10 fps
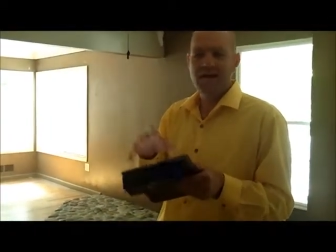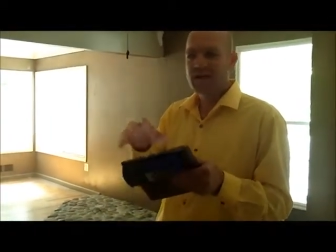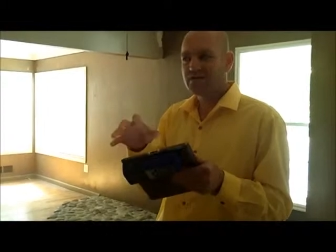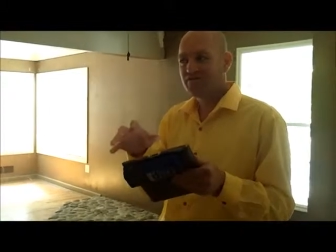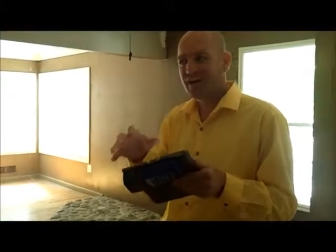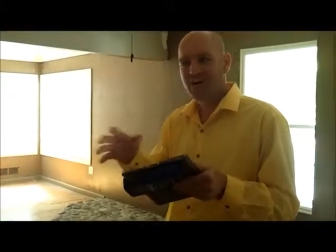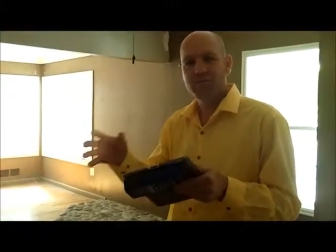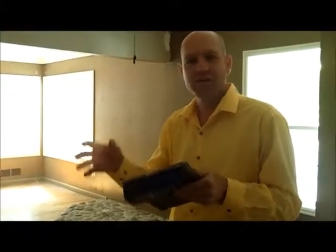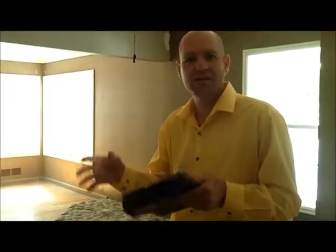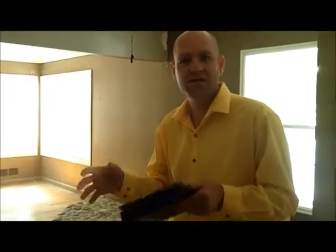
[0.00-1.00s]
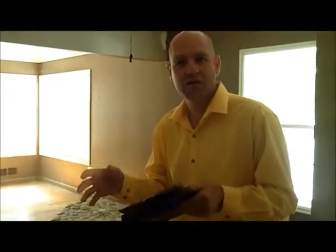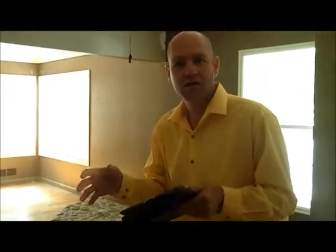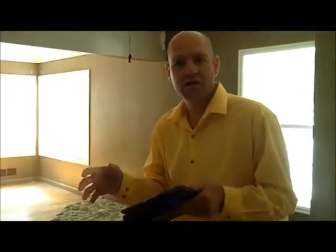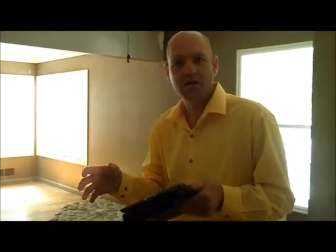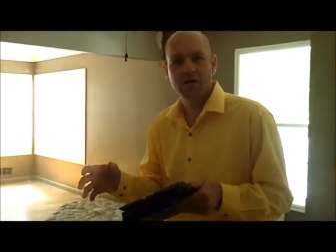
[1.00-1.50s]
takes 5 minutes
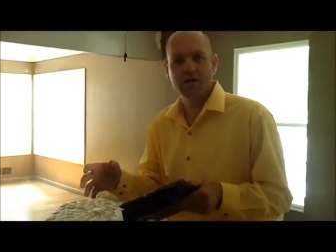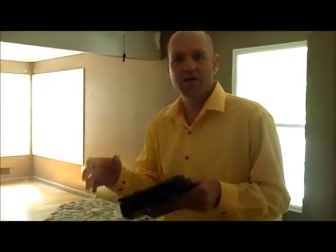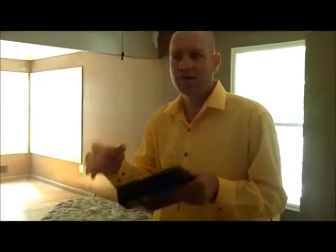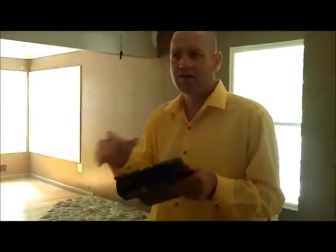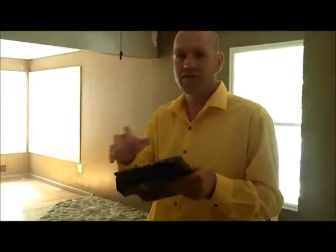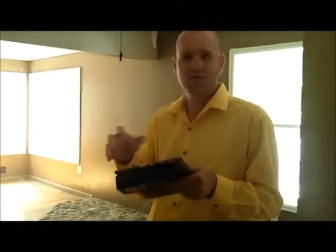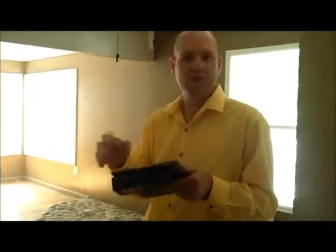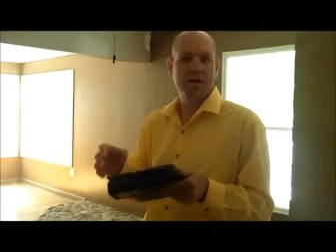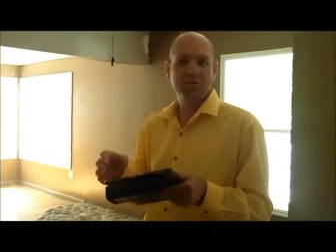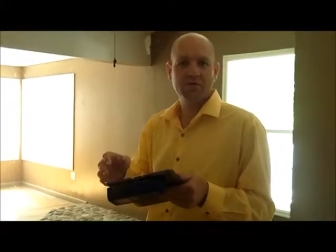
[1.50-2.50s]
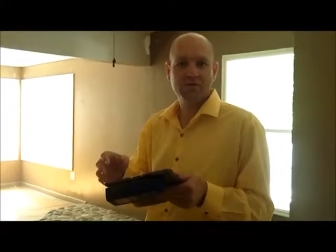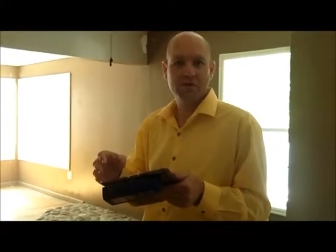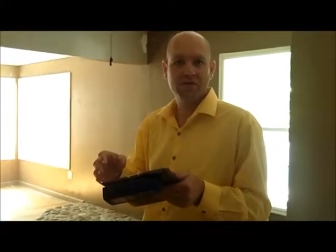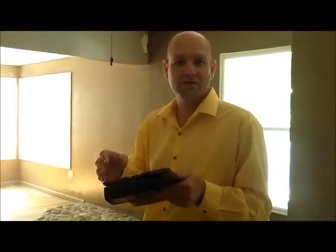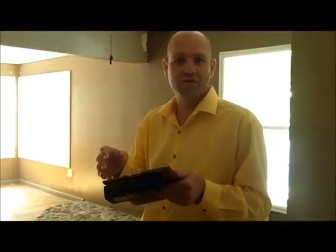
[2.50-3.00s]
longer than to do a paper
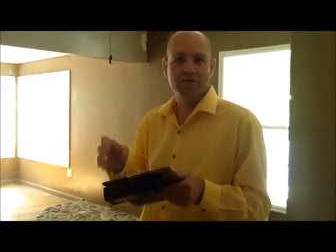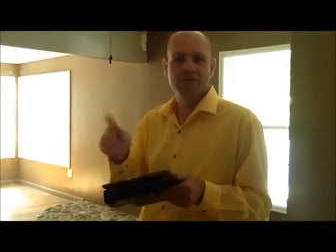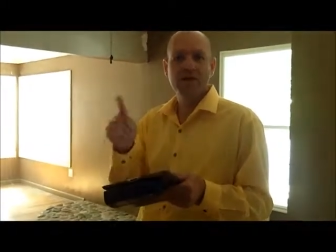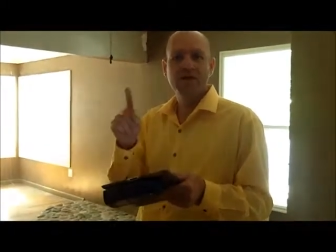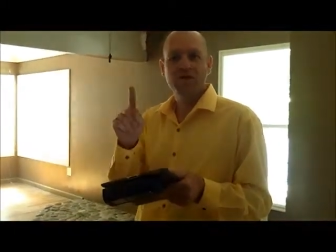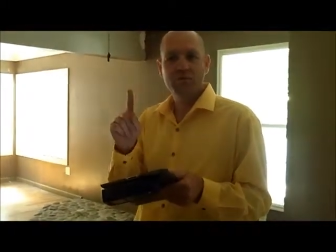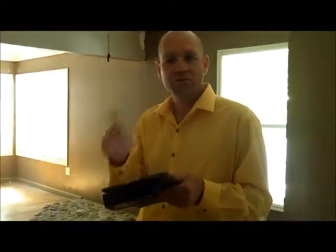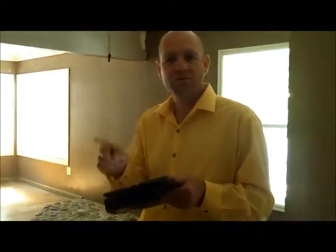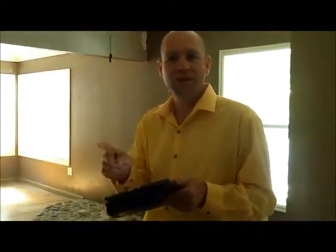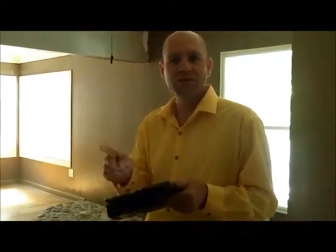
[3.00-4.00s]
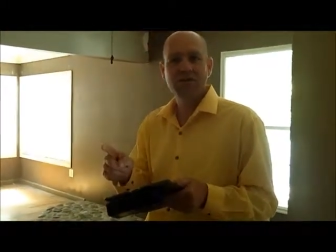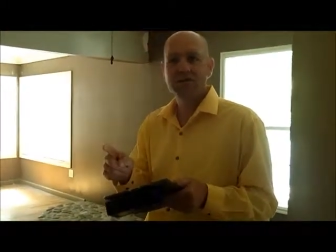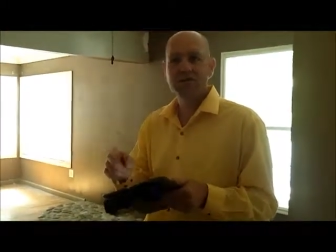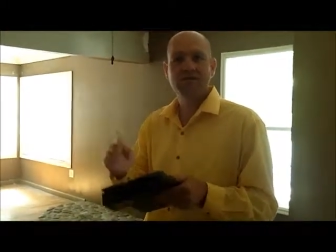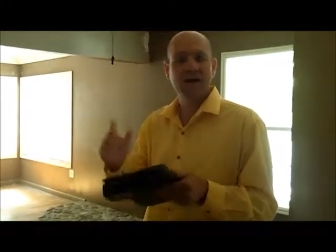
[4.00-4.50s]
and pencil. The real
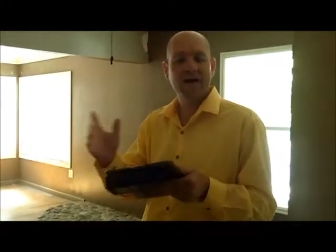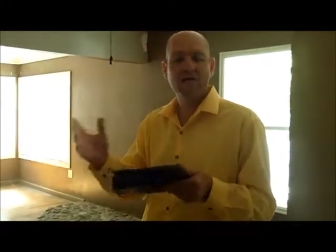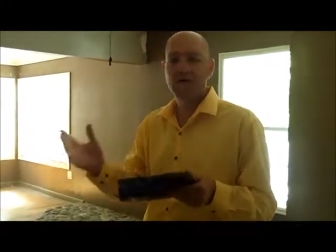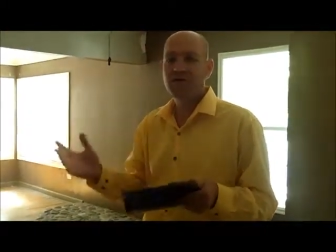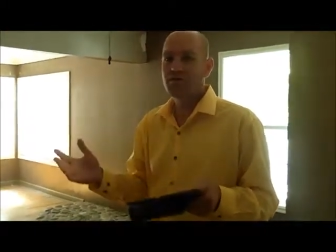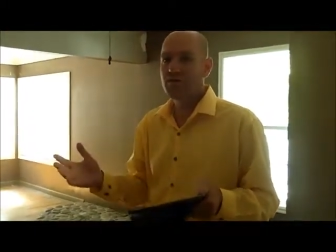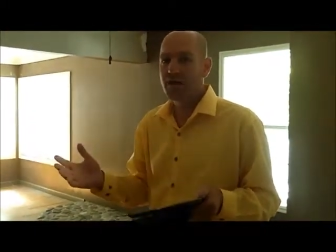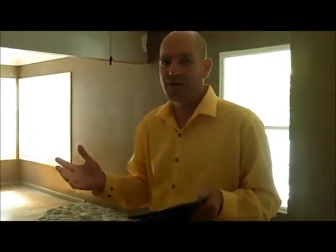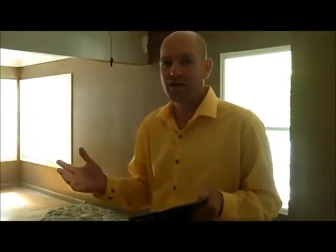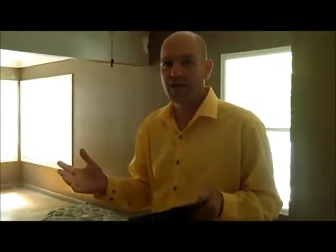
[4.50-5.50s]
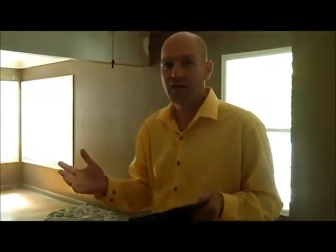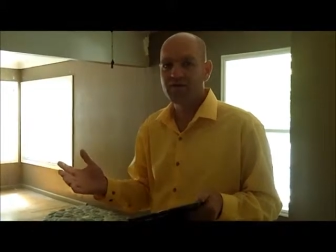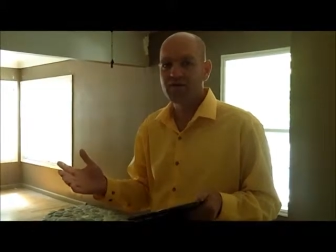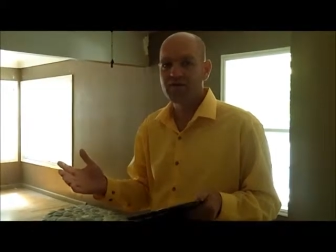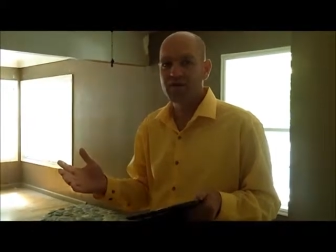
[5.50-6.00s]
savings is I don't have to go back to the
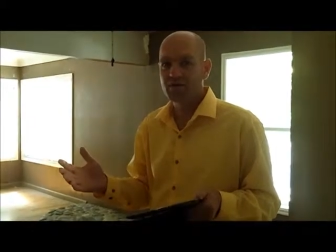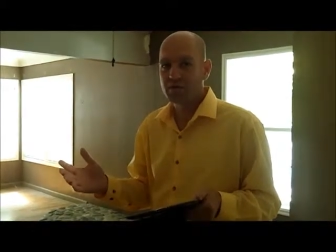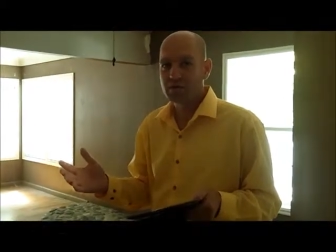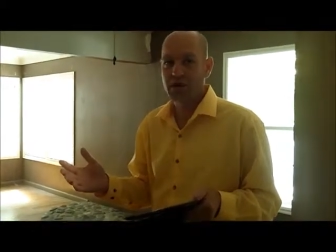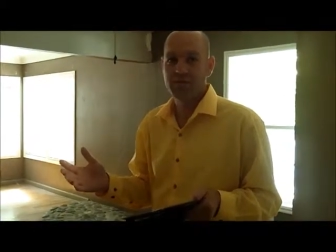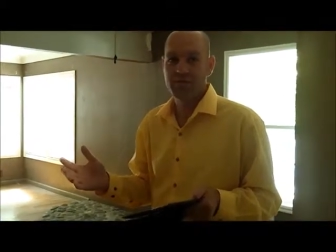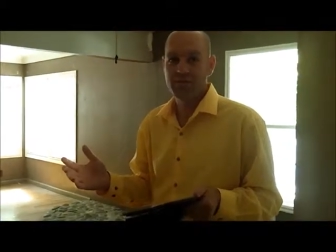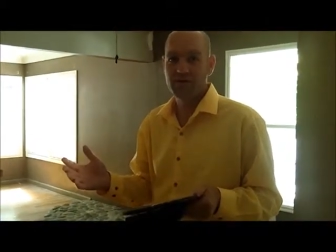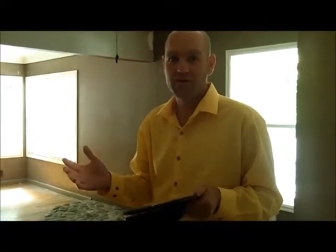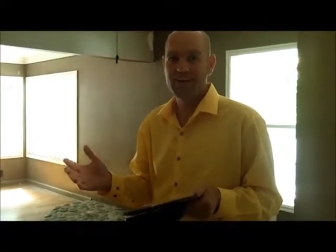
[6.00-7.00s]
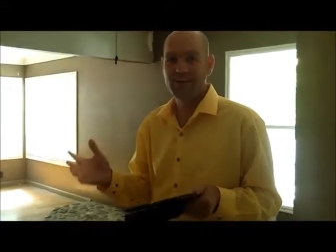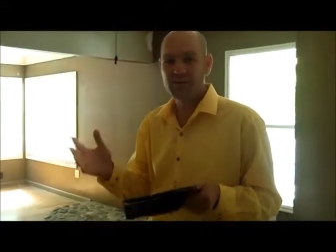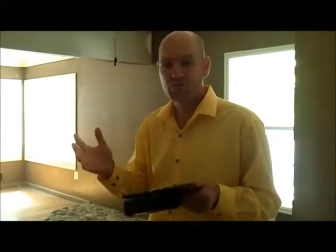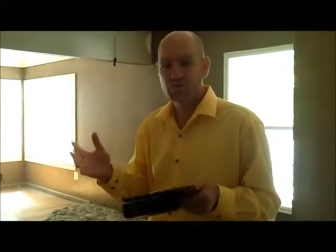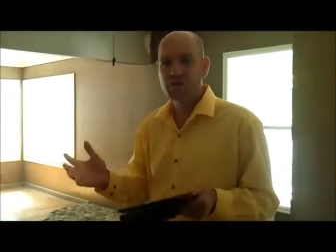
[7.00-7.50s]
office now and retype everything, and
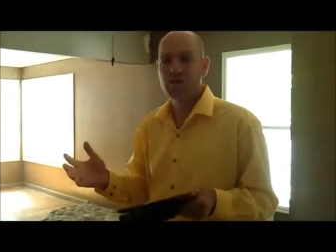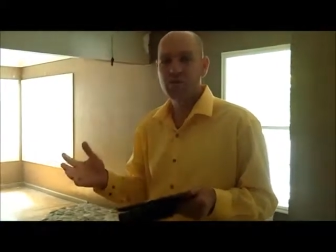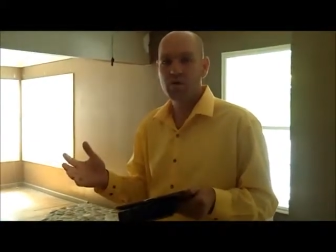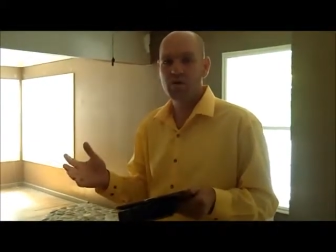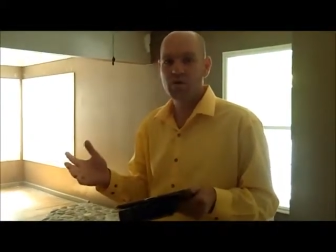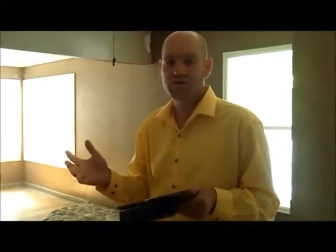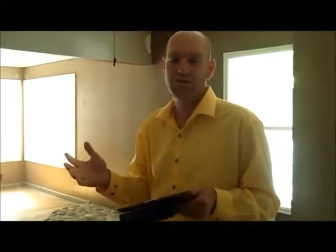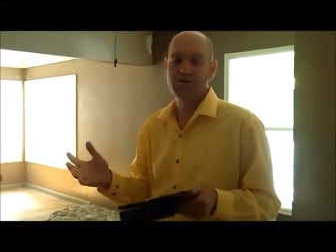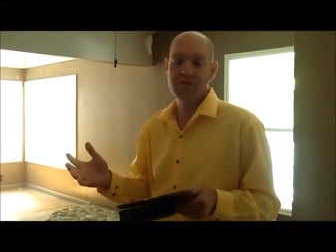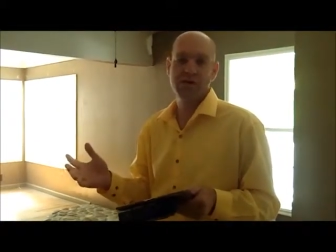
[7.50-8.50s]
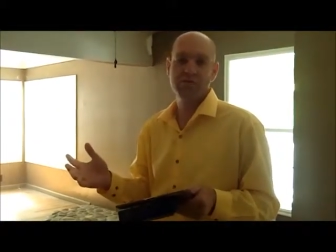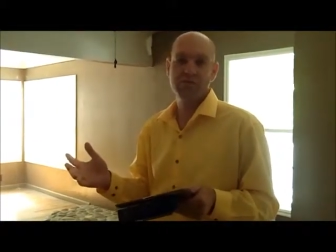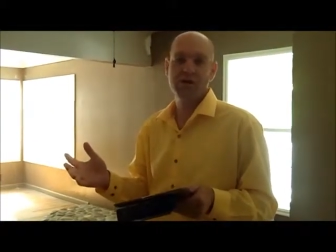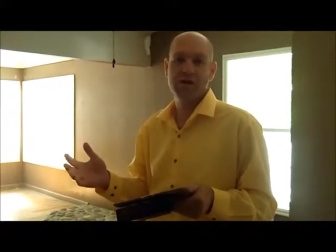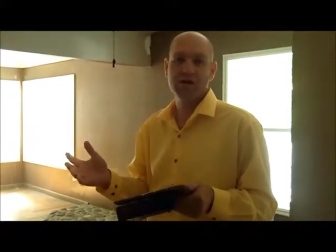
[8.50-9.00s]
that's really where we save time
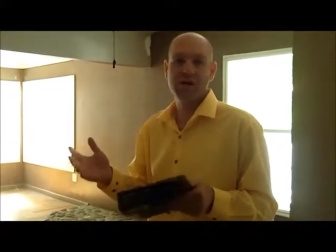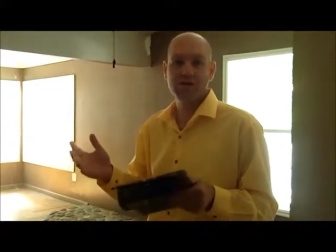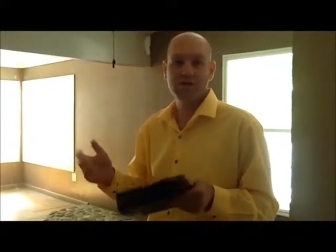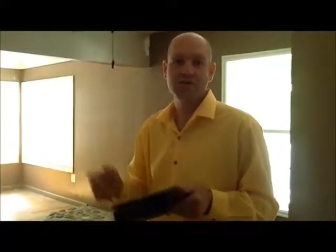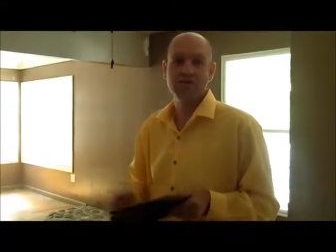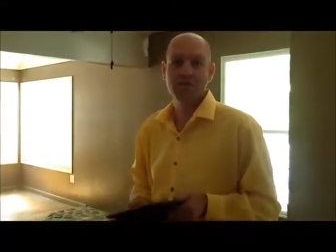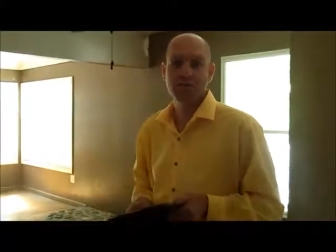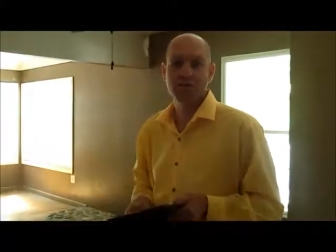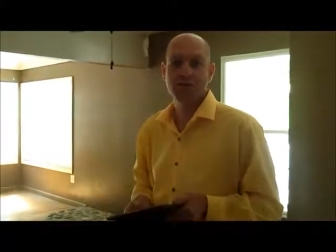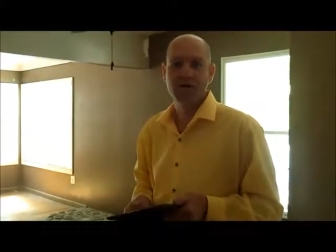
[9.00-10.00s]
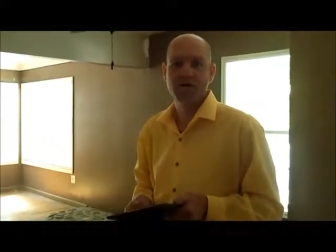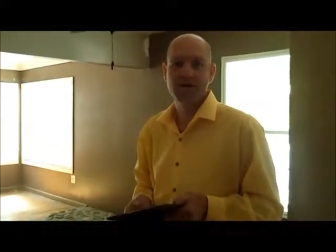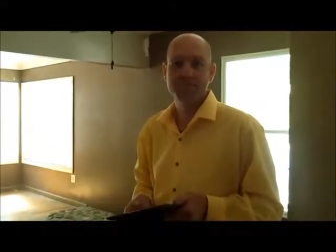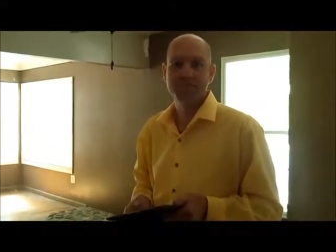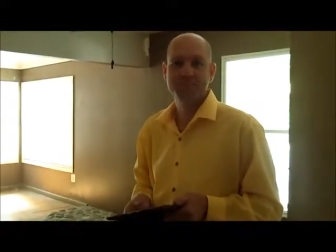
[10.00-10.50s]
and money by using mobile appraising.